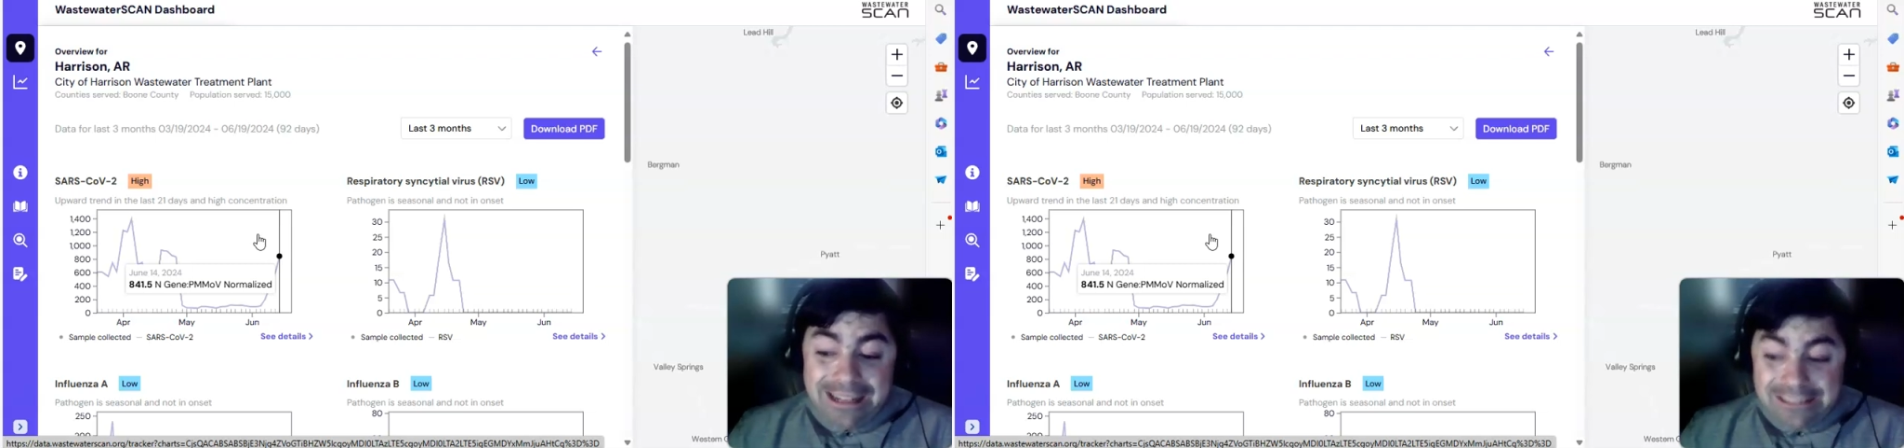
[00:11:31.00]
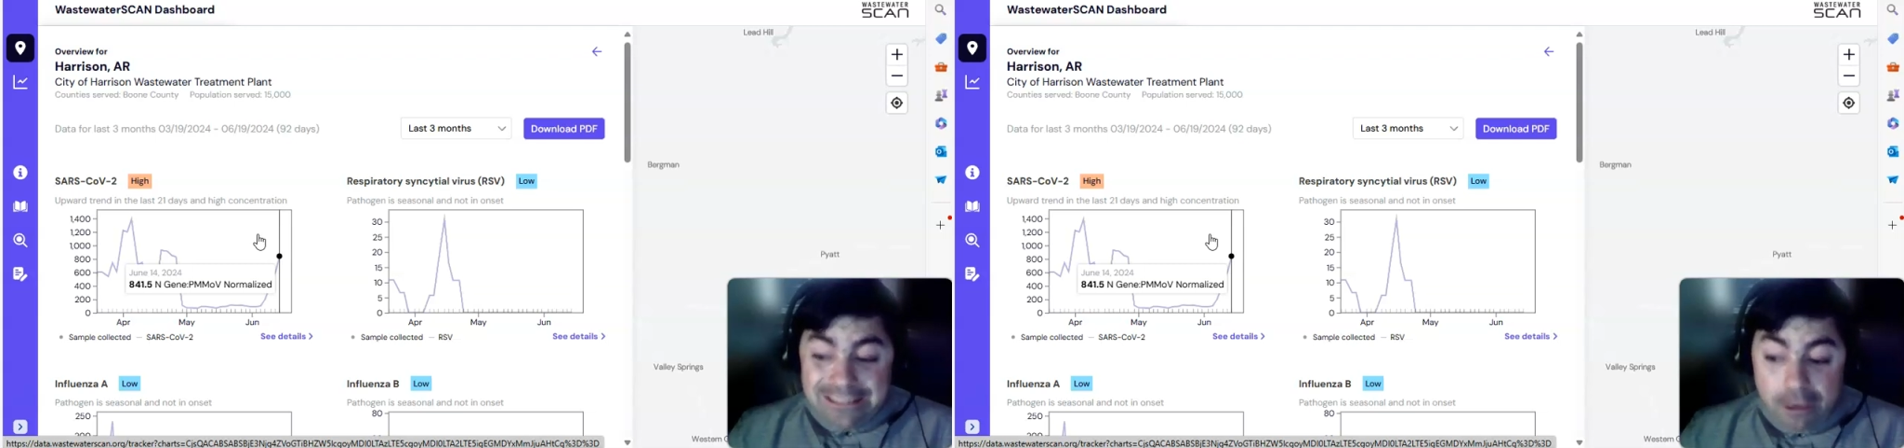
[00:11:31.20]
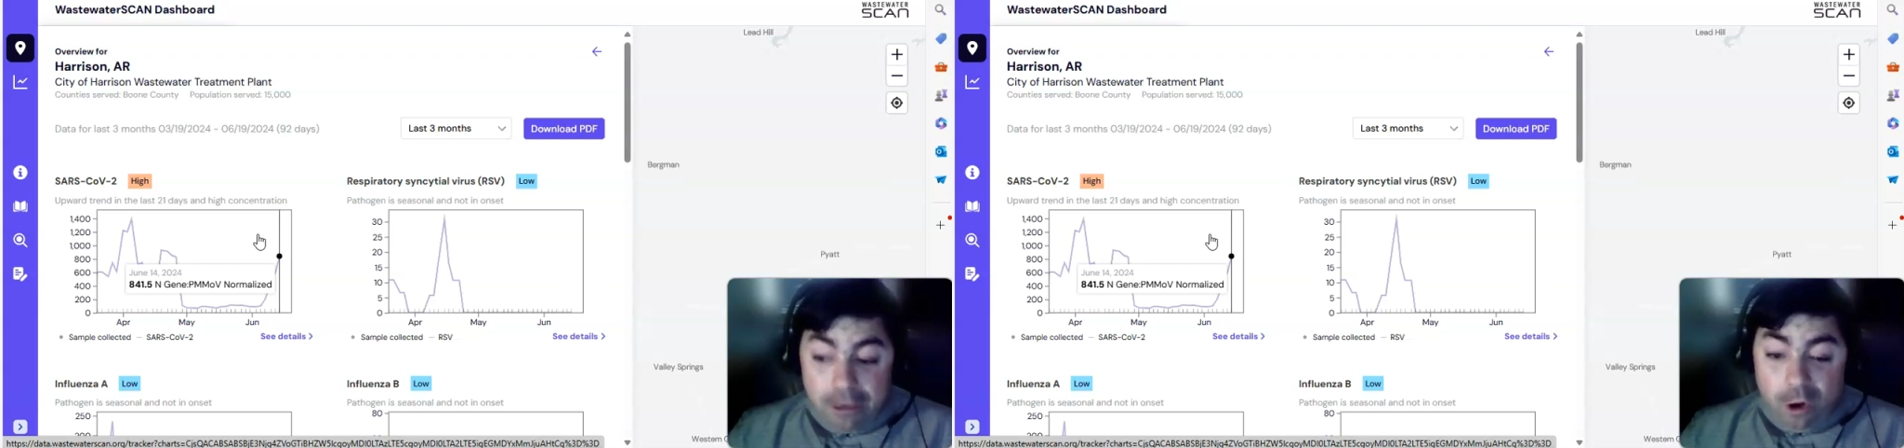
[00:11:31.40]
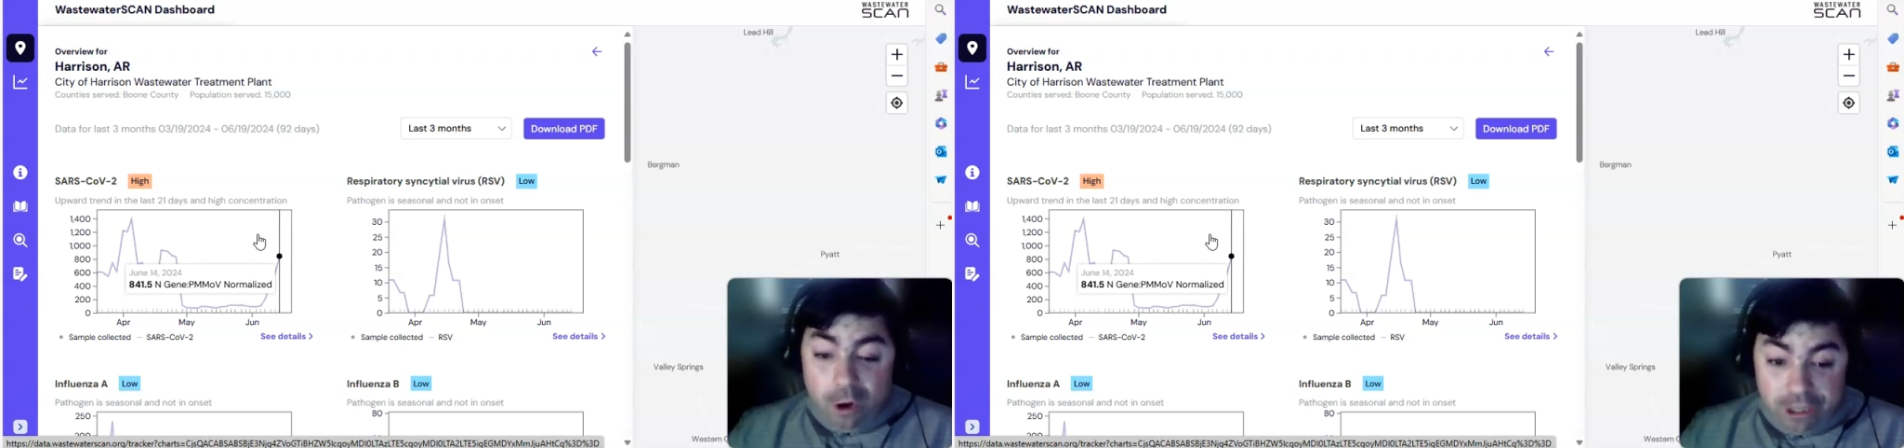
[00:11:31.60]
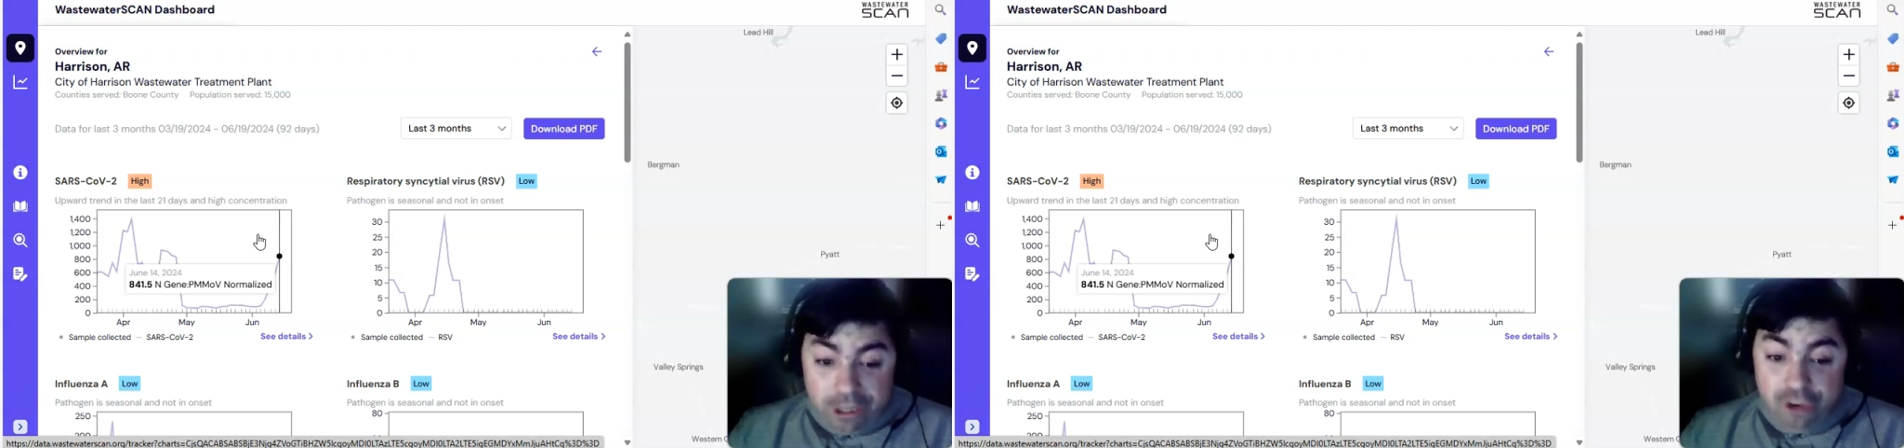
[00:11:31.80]
Some
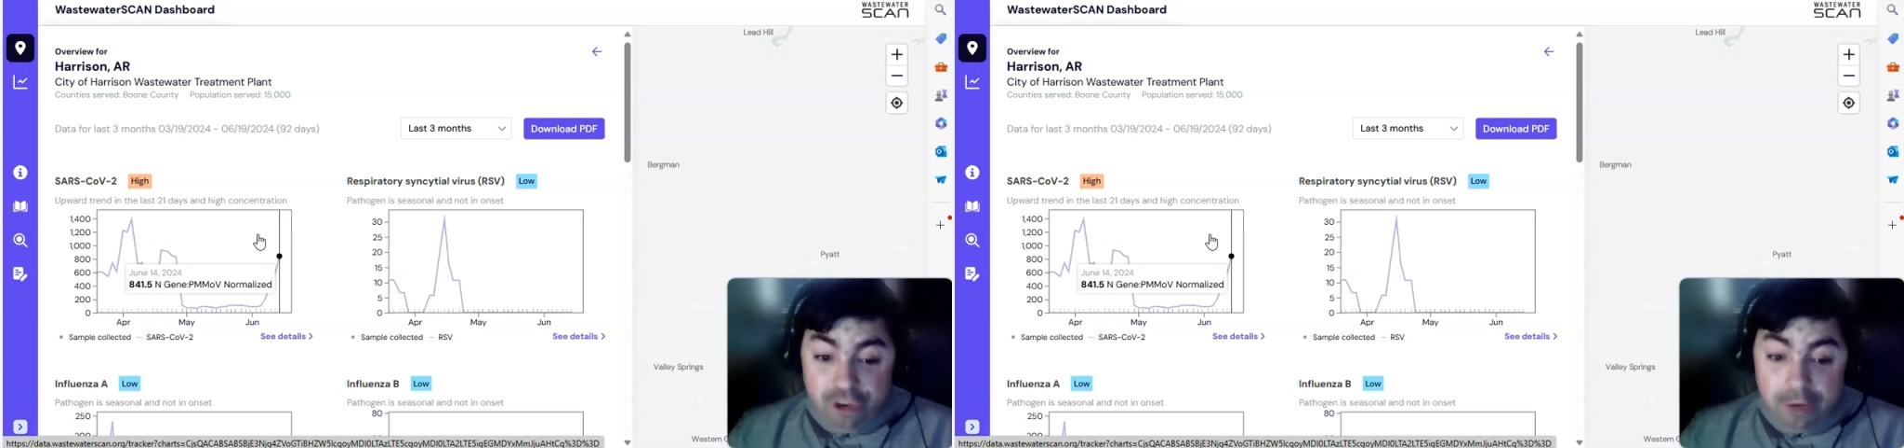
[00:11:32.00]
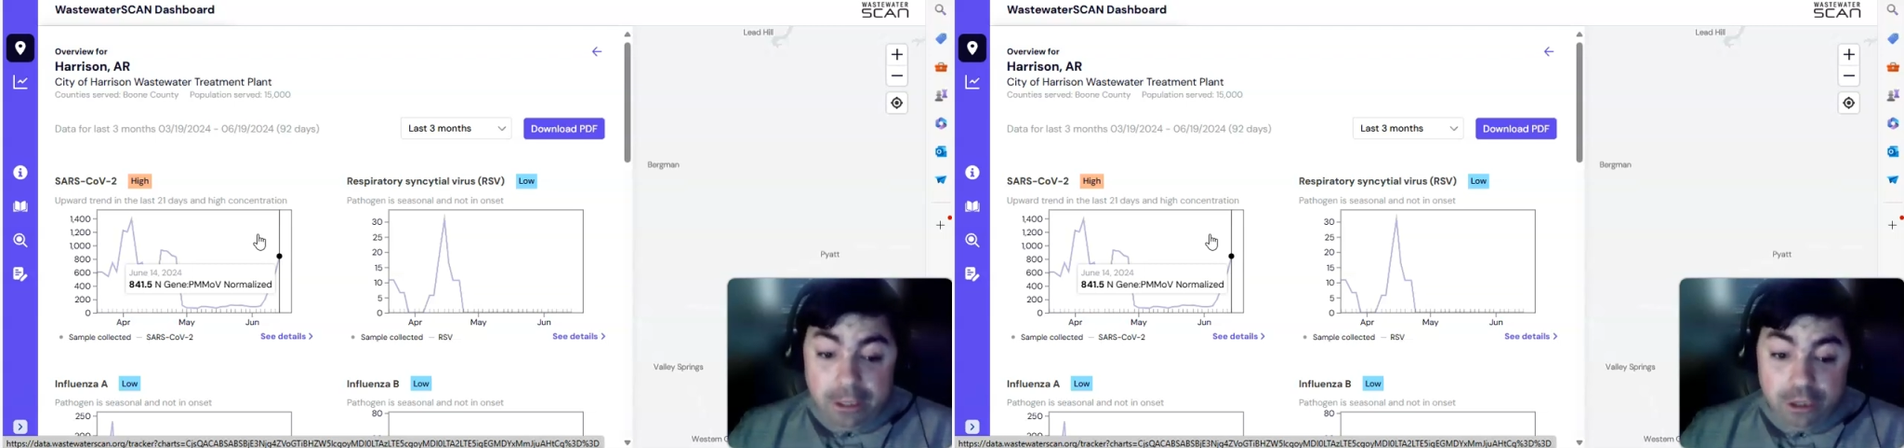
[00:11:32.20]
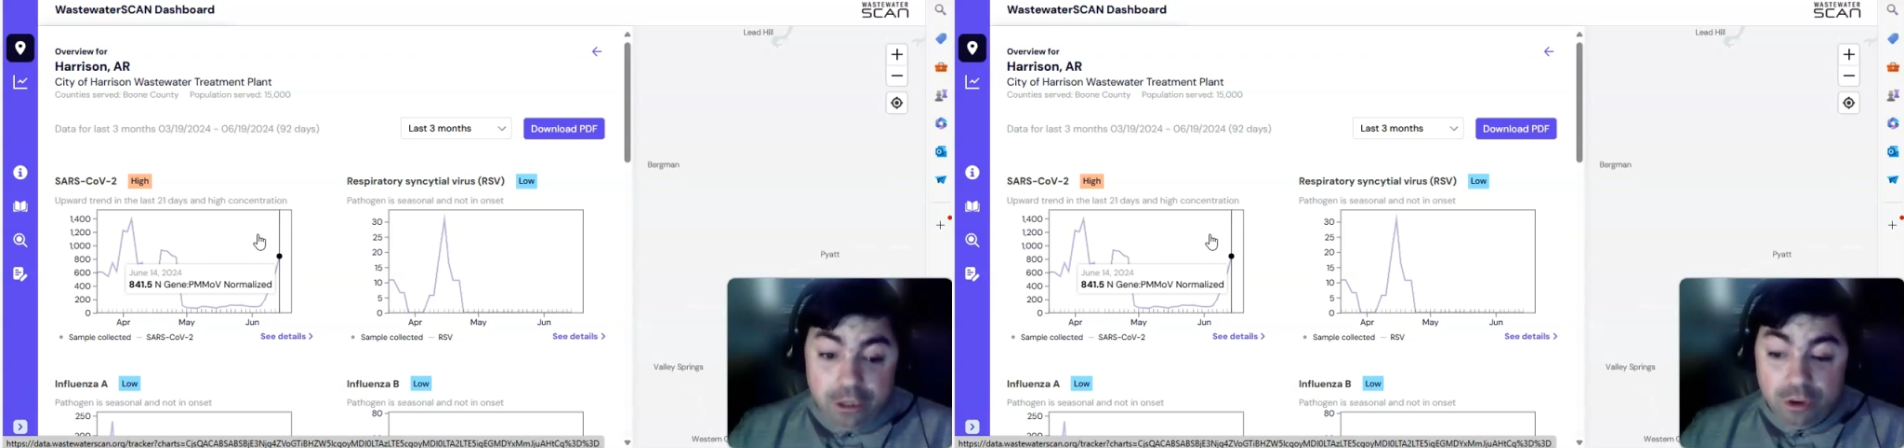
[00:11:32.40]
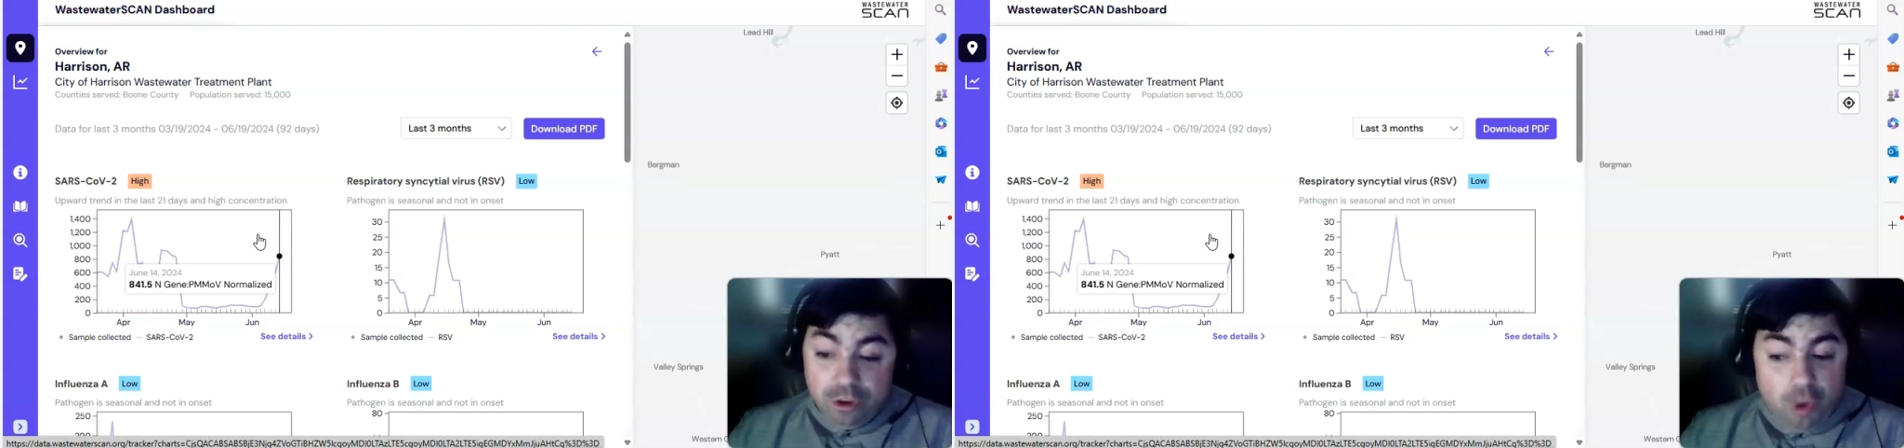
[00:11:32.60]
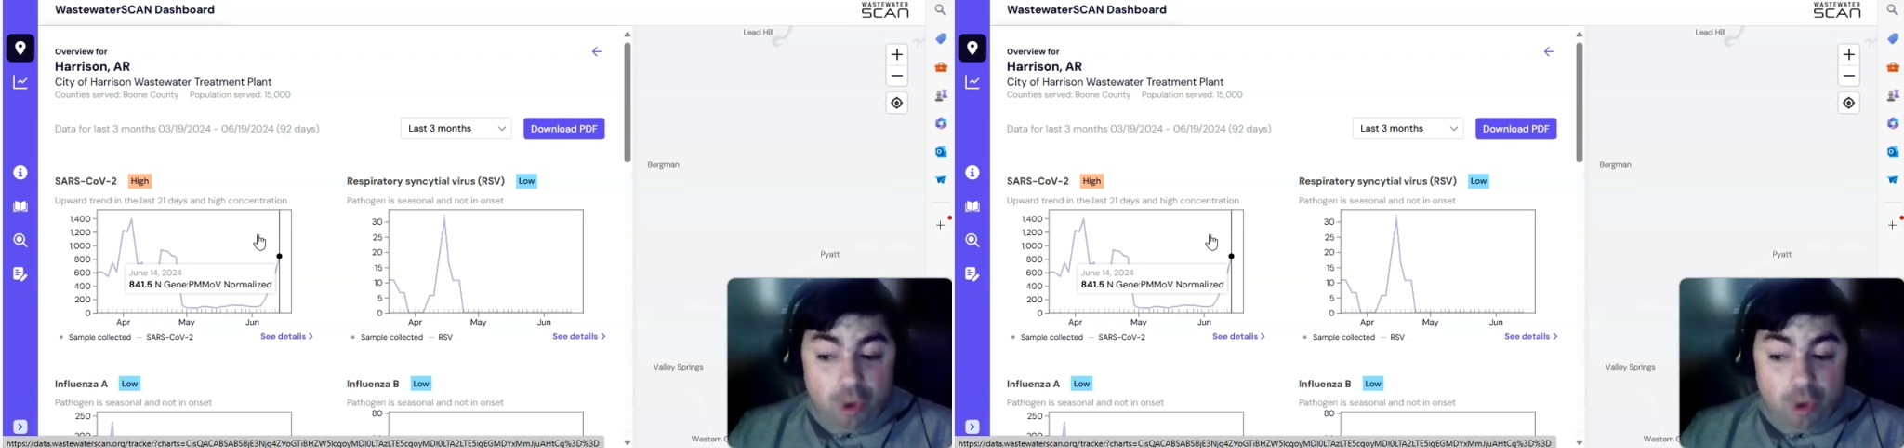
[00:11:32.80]
are legitimately doing this.